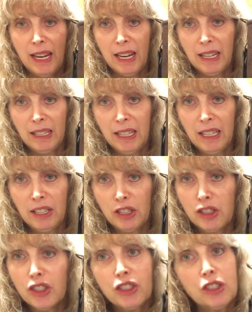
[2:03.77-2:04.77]
And it is
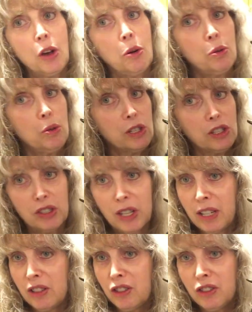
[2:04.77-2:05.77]
so gorgeous.
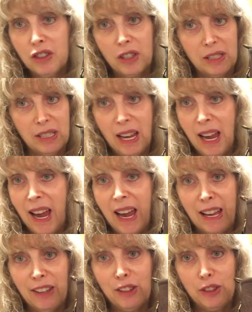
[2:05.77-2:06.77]
I just
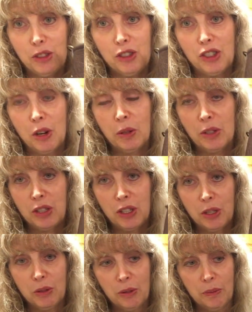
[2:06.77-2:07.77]
had to show it to
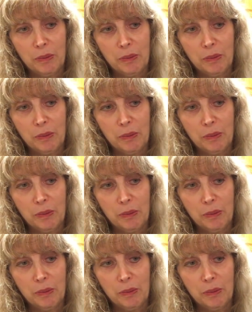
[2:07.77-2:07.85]
you.